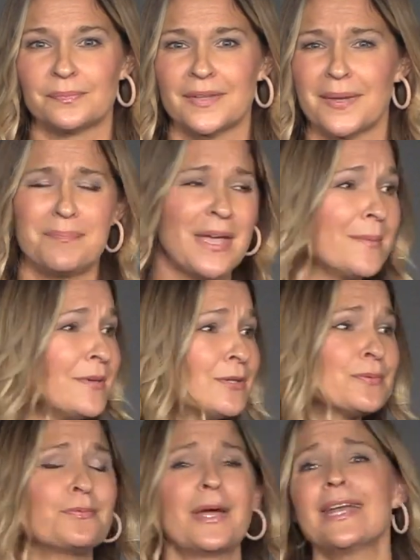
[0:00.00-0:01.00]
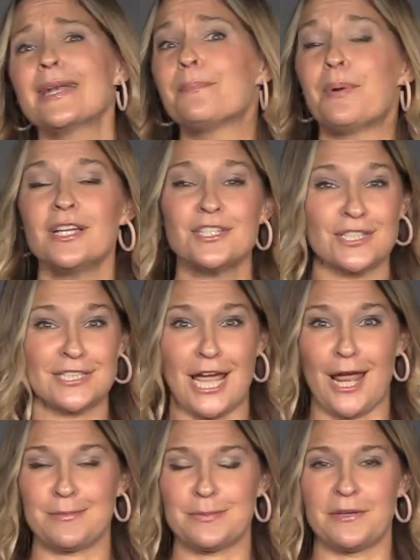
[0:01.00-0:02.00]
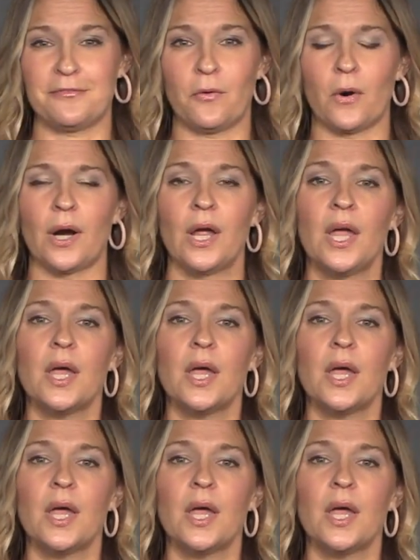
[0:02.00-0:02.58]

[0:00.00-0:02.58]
maybe you'd read it a bunch of times before,